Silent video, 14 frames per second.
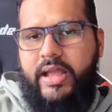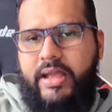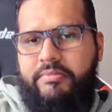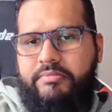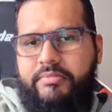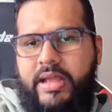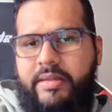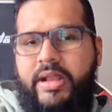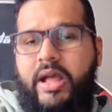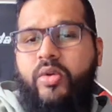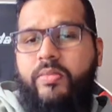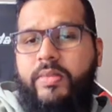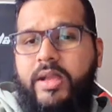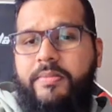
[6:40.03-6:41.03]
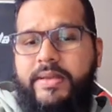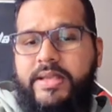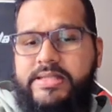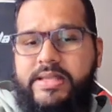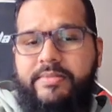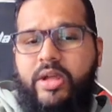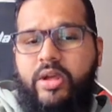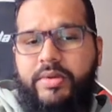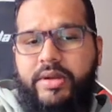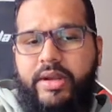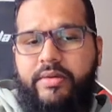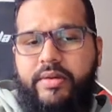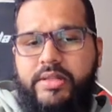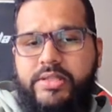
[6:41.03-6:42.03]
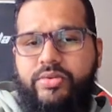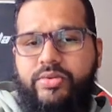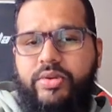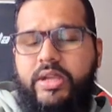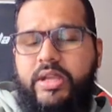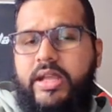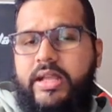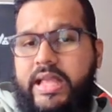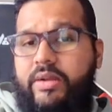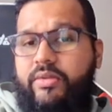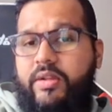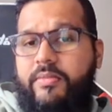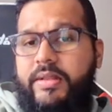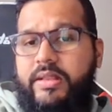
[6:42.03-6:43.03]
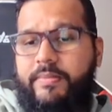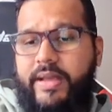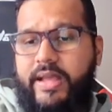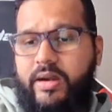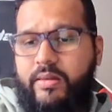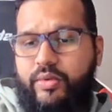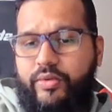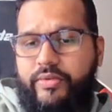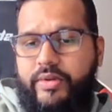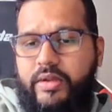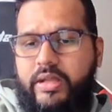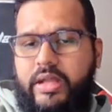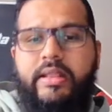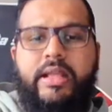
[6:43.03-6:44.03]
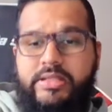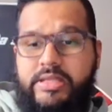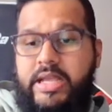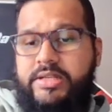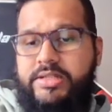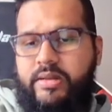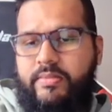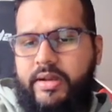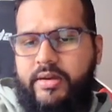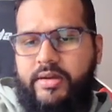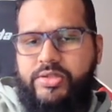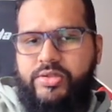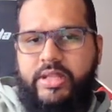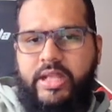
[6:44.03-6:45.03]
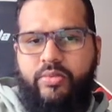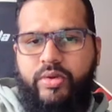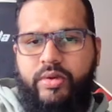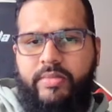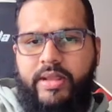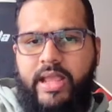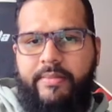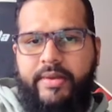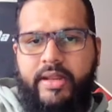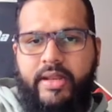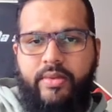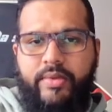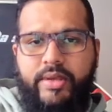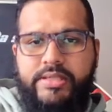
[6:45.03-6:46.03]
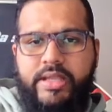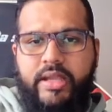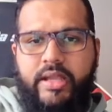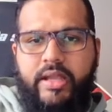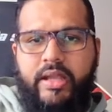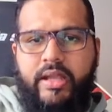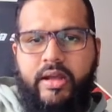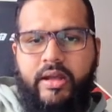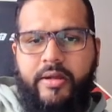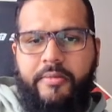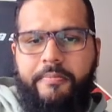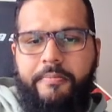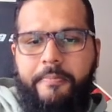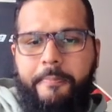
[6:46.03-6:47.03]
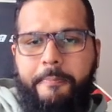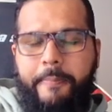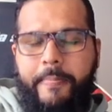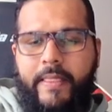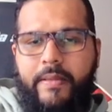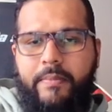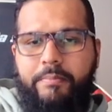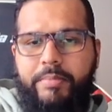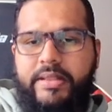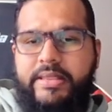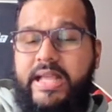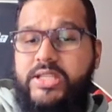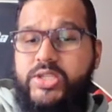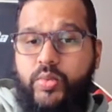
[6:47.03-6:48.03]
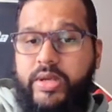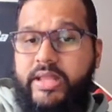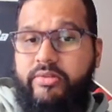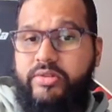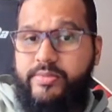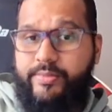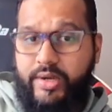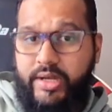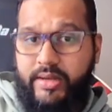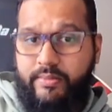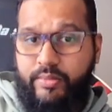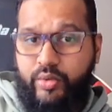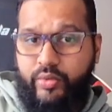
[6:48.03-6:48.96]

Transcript: I'm down by a piece. I'm down material. So that would have been the better move, and that's actually a blunder. So that wouldn't be happening anyways. But that's why that was a brilliant move,